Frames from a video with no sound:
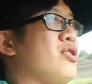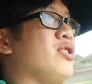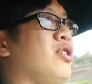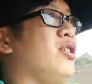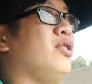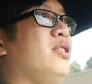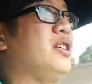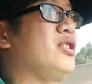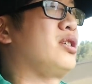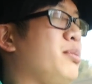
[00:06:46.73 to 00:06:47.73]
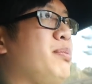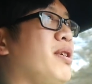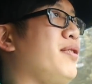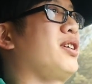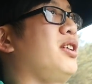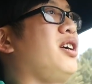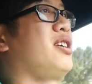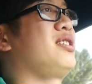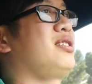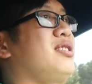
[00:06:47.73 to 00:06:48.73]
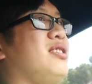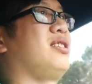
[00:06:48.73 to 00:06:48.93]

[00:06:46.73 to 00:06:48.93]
So to be perfectly honest,